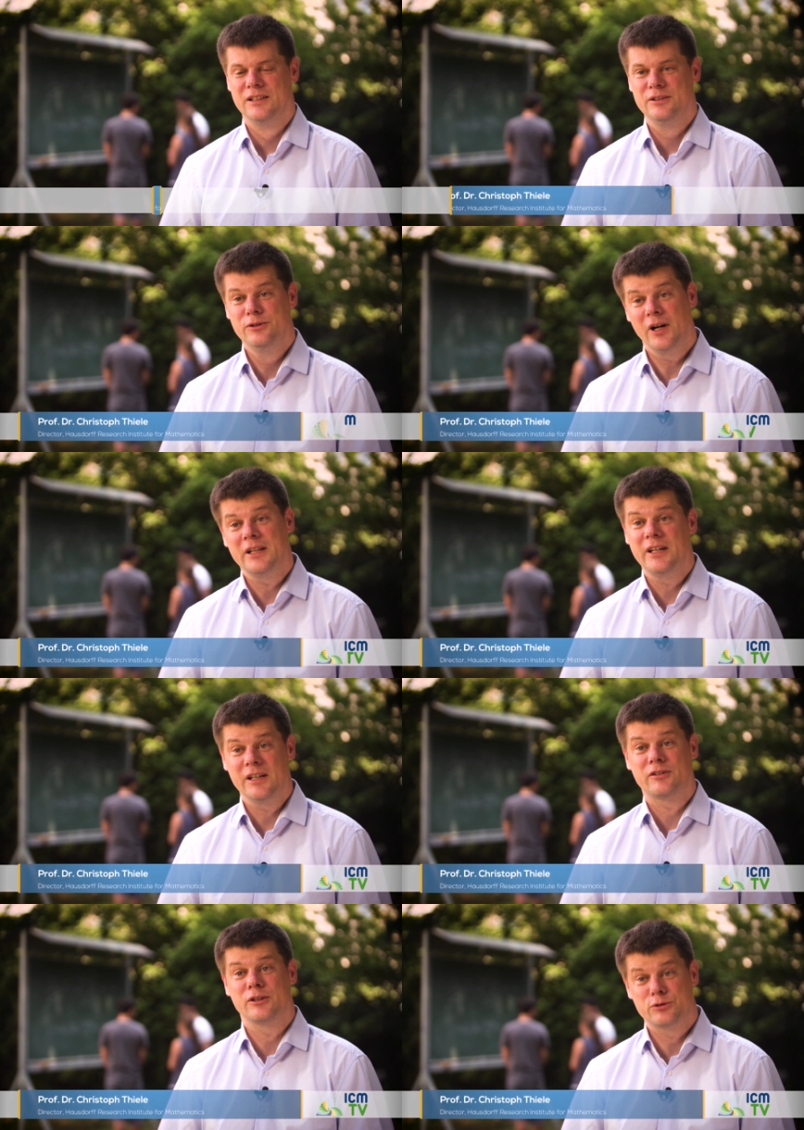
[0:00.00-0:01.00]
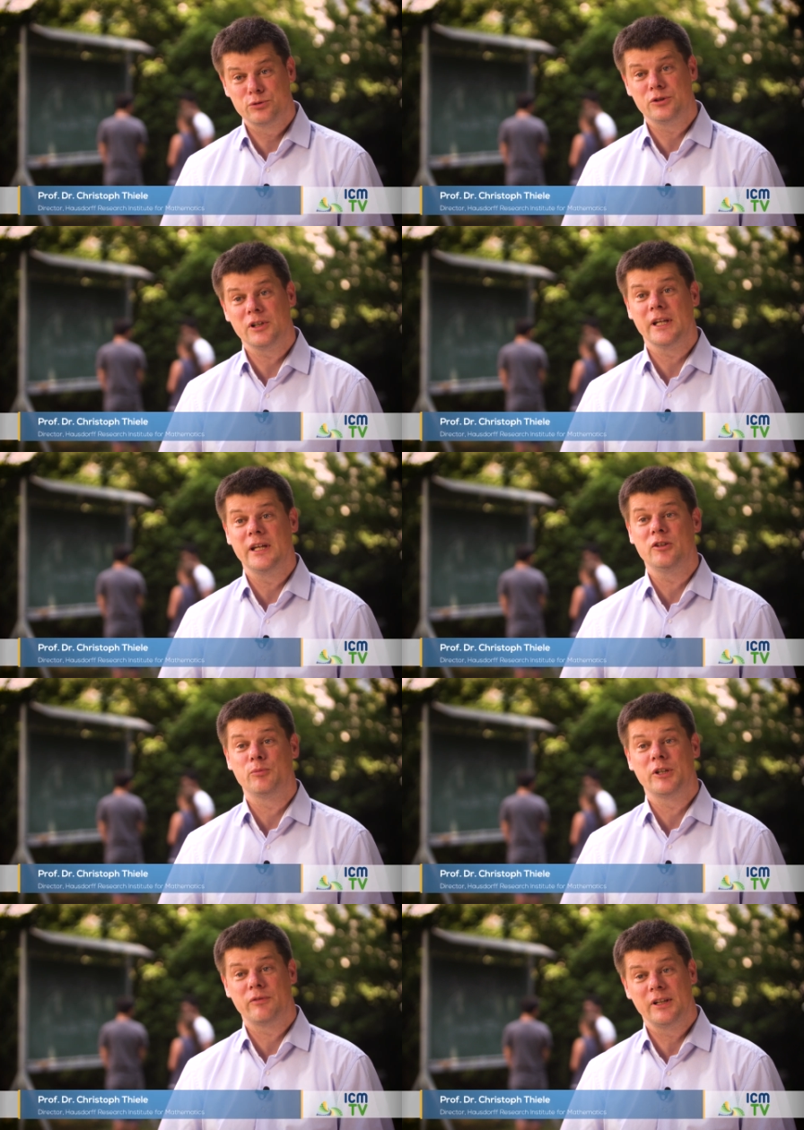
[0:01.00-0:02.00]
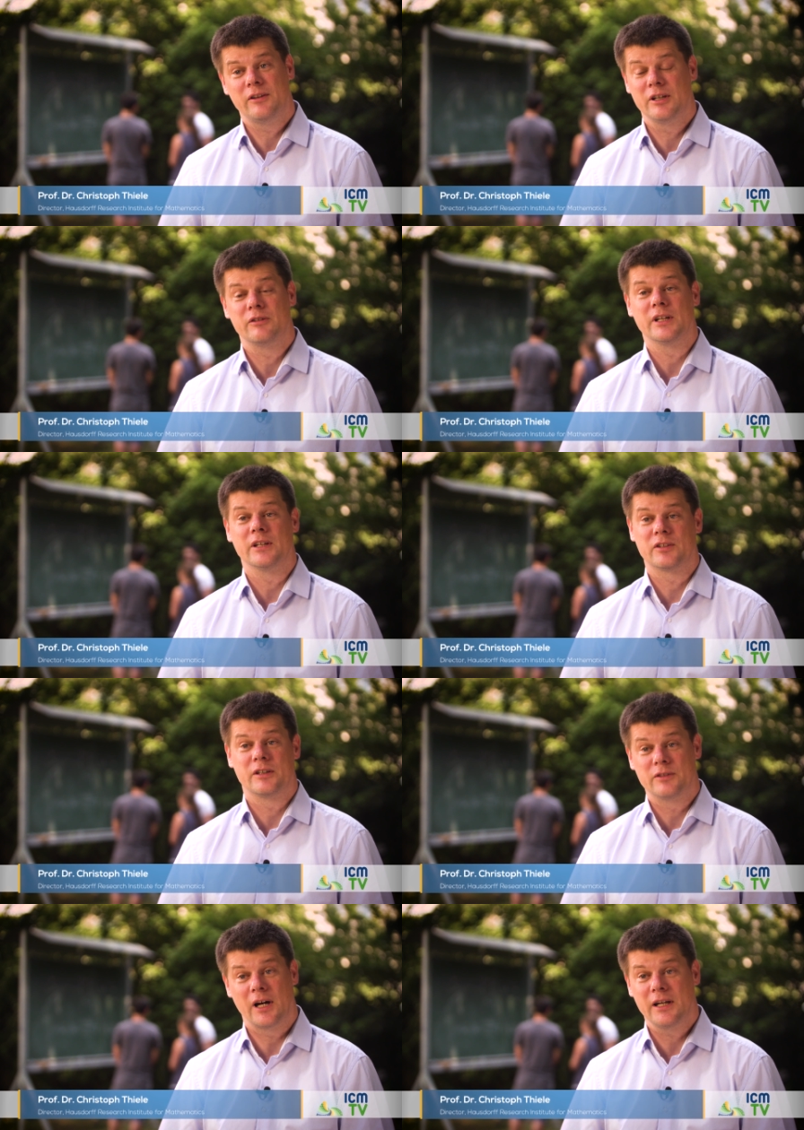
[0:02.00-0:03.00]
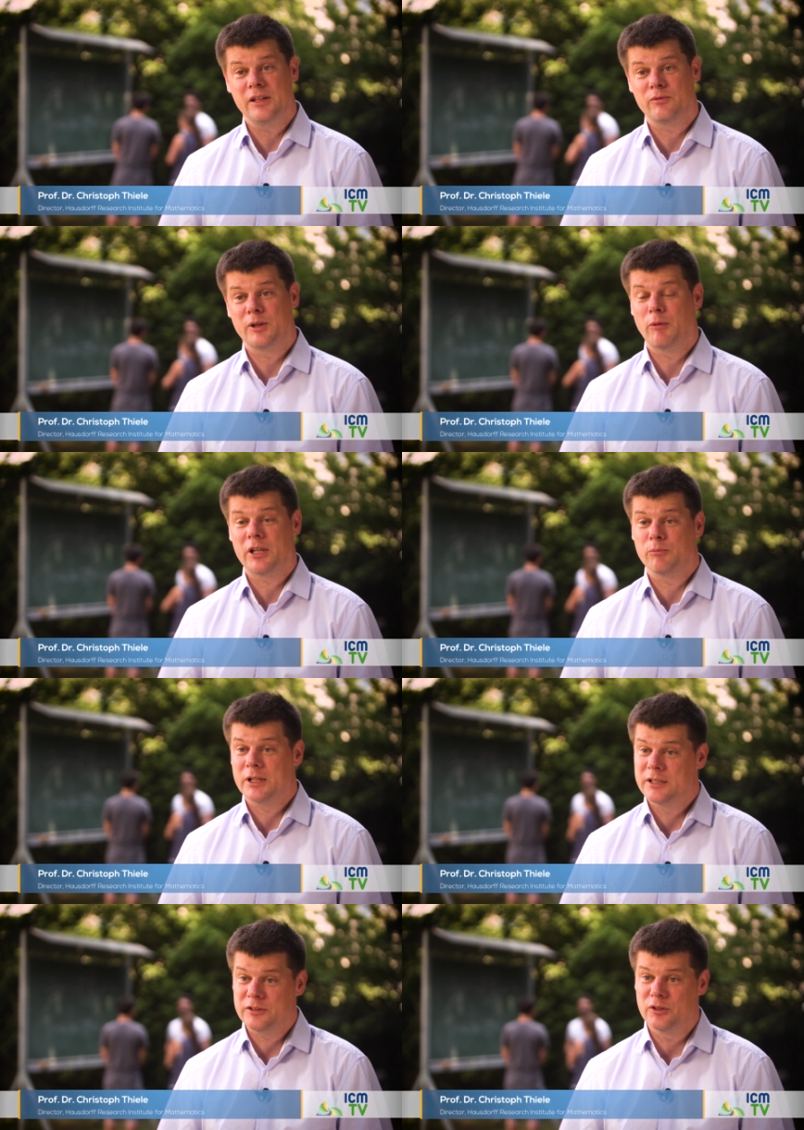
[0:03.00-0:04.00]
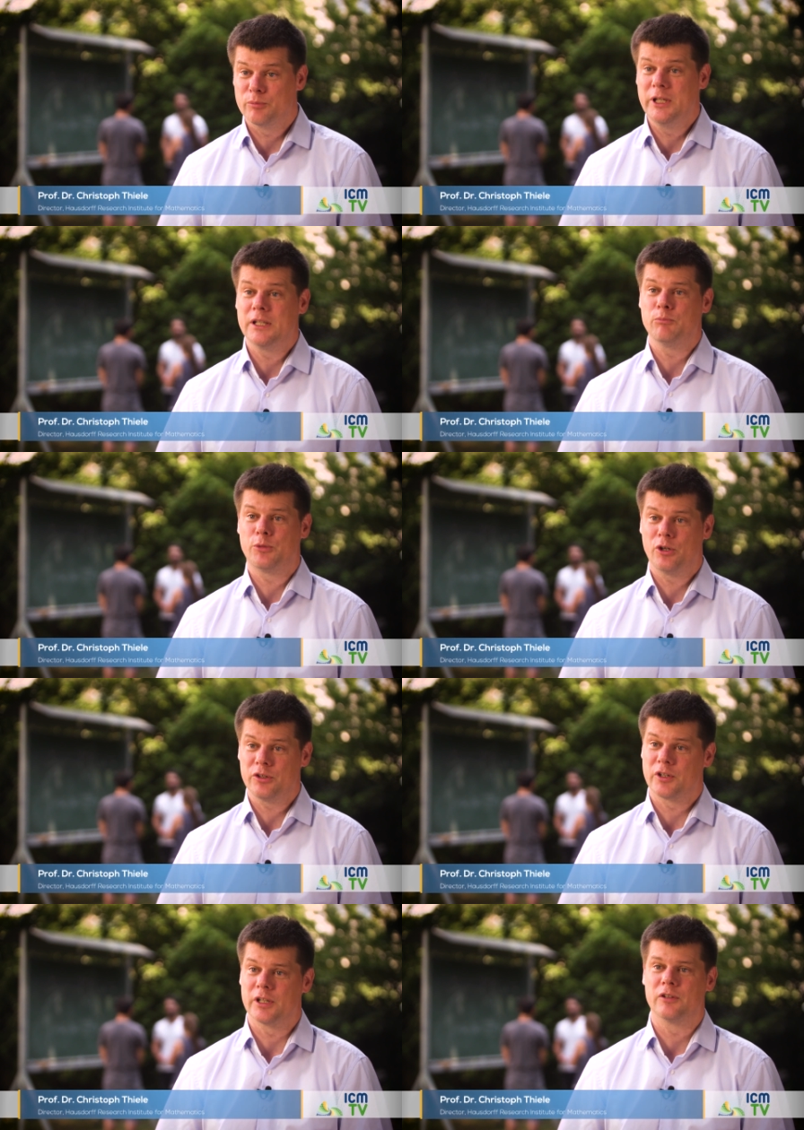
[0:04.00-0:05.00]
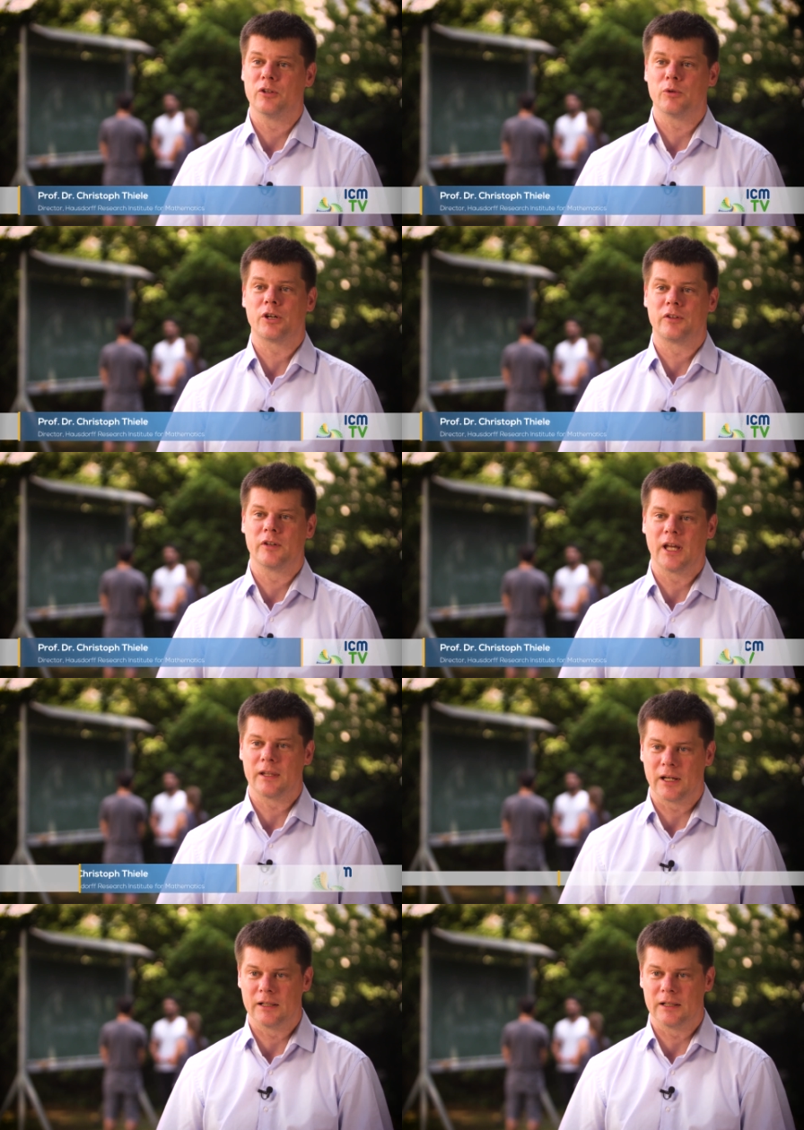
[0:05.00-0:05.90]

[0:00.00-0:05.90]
New ideas and crucial links between theories arise when mathematicians meet in person to work together.